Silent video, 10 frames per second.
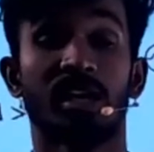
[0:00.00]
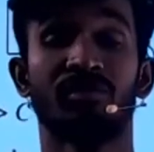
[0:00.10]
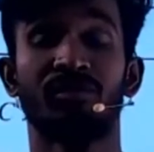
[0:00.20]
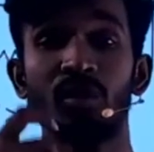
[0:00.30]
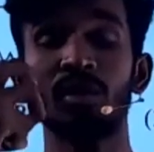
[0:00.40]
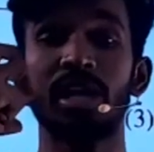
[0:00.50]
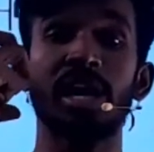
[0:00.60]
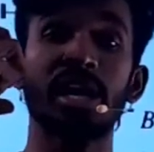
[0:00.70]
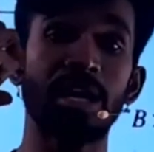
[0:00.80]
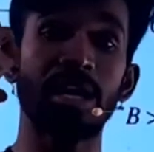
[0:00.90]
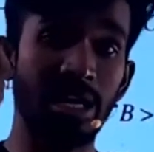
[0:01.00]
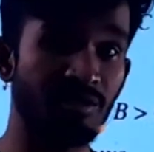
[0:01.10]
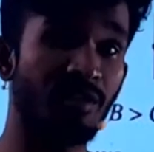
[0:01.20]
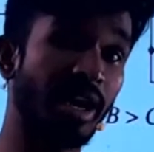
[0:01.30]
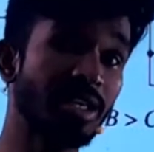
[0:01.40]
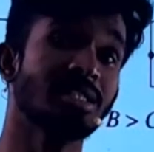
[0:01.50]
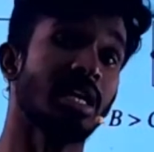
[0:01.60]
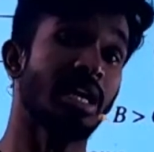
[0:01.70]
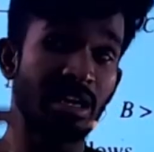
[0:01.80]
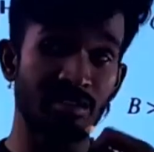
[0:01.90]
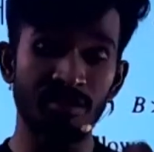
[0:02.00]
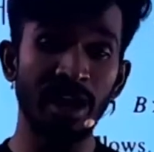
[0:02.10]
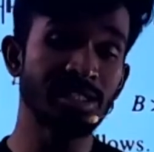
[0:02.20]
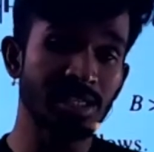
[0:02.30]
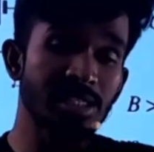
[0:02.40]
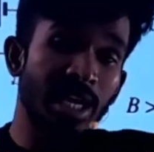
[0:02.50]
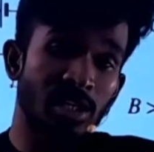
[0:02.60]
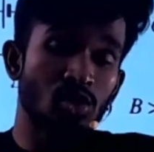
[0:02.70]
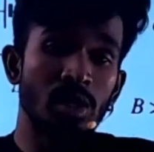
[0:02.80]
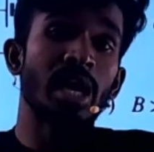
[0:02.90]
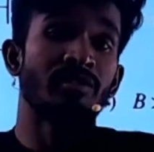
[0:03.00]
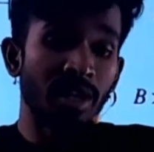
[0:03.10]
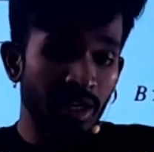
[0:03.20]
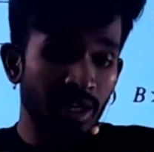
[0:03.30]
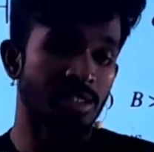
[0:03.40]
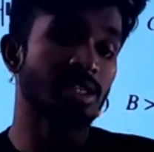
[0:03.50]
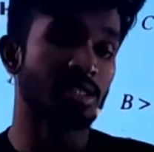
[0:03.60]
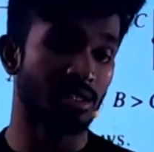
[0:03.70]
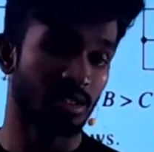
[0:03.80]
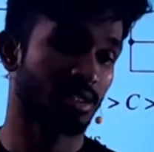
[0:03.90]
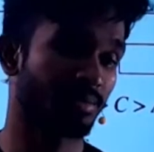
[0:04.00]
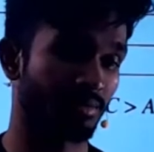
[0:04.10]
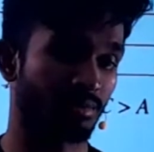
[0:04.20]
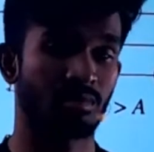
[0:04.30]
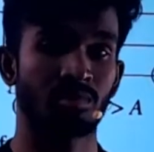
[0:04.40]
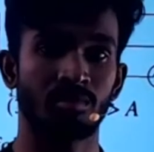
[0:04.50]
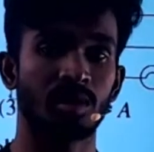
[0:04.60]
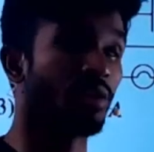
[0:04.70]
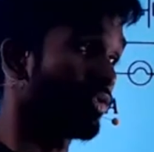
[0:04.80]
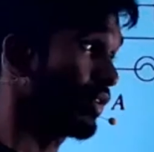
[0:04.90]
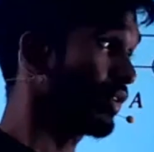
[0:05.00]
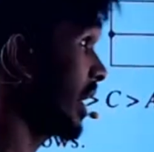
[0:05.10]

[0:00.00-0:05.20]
you take a device is actually having a resistance. Now if you take